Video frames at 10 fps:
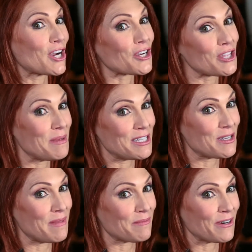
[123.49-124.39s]
turn them into
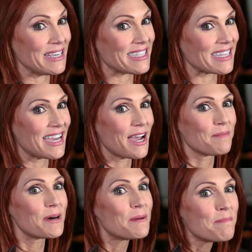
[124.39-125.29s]
memories.
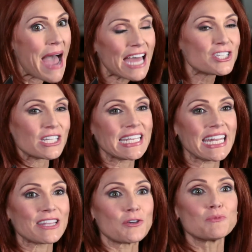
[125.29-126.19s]
But imagine
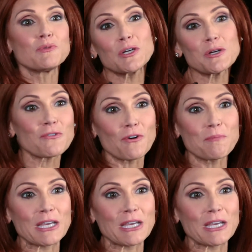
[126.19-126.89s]
getting those beautiful